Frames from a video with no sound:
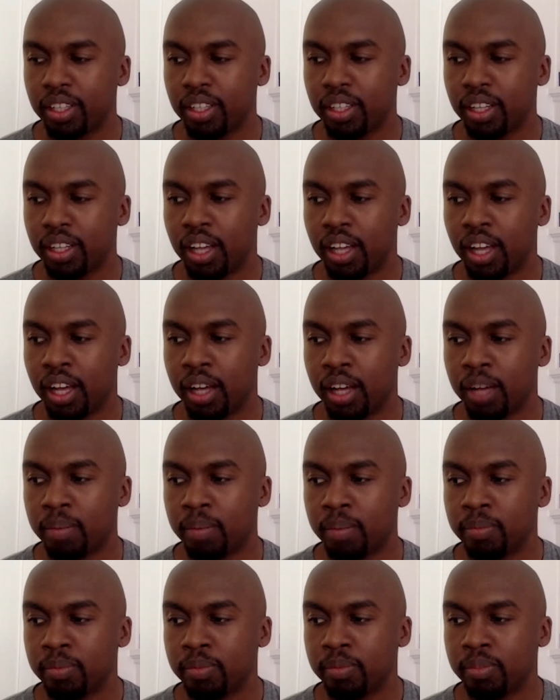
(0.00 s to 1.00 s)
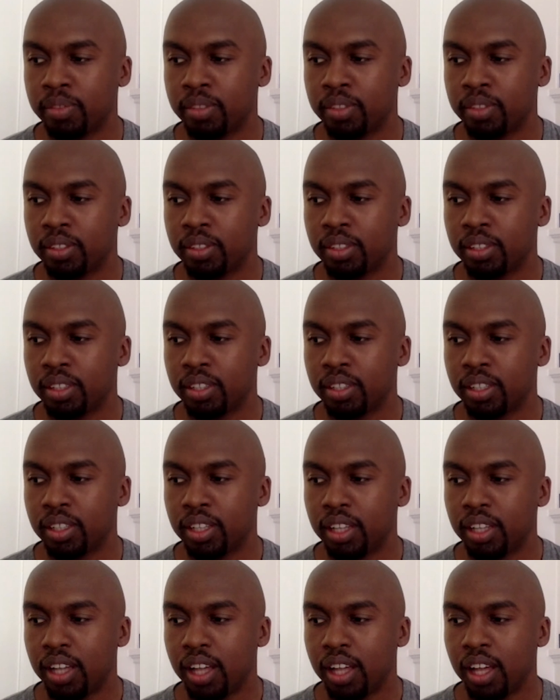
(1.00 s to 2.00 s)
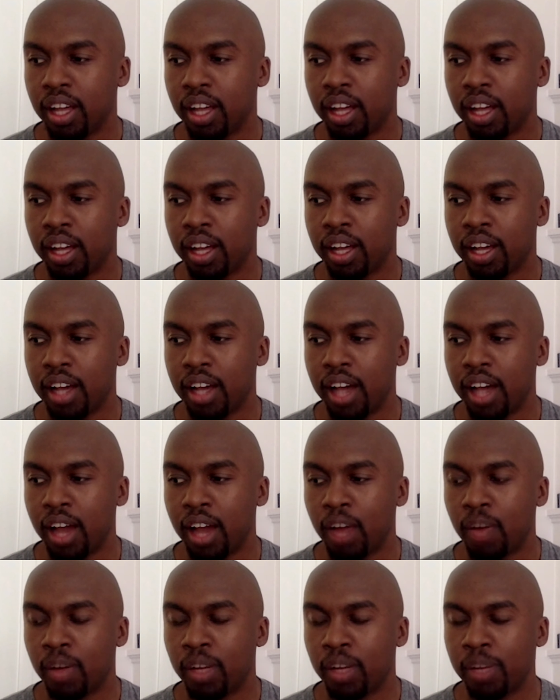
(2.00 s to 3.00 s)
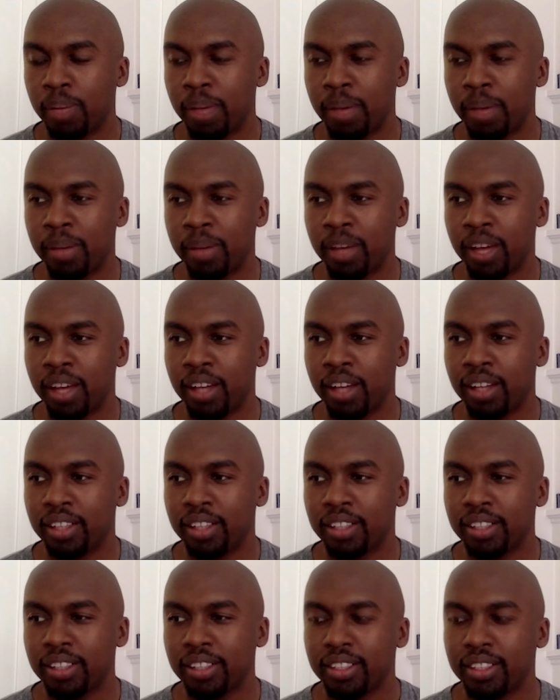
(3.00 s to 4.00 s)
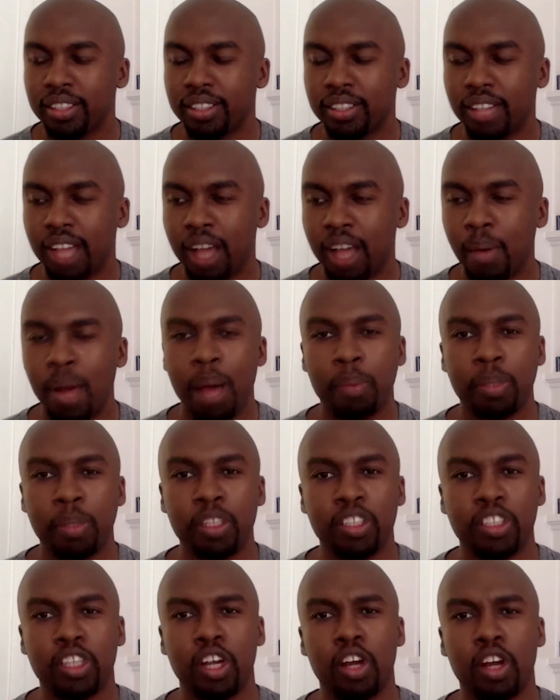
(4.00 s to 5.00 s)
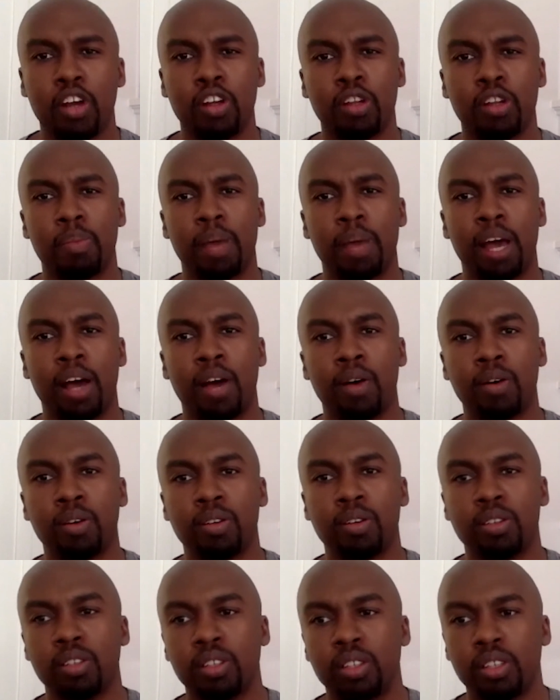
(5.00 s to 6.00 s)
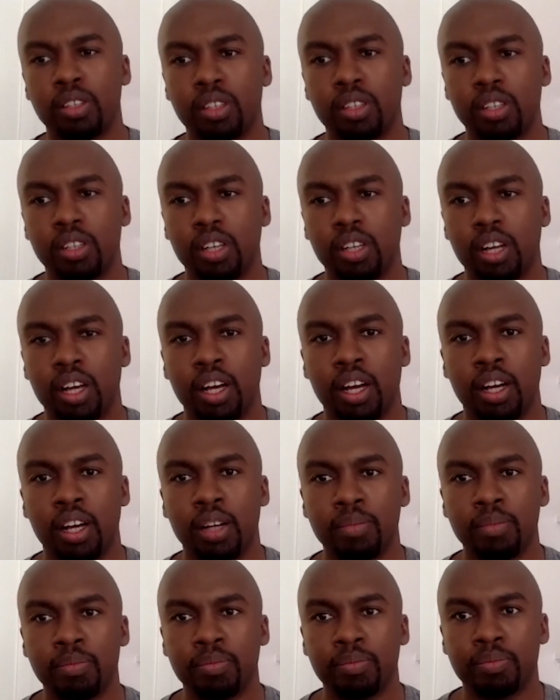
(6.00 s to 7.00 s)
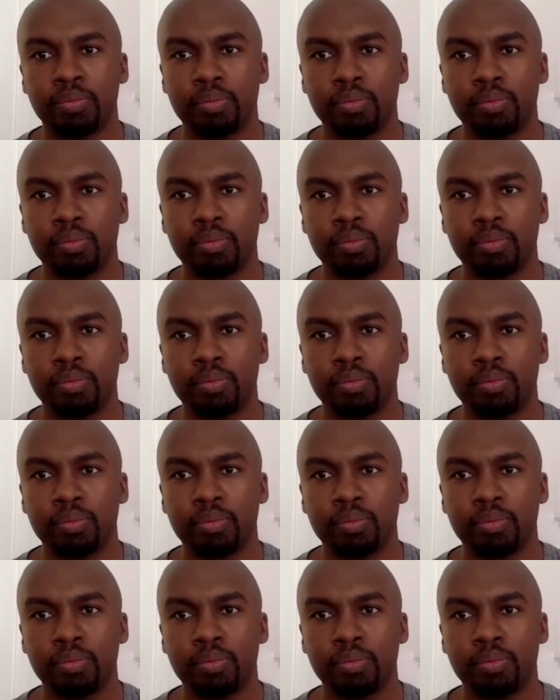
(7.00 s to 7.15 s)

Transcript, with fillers: Um, uh, I don't want maybe I'm concerned about um,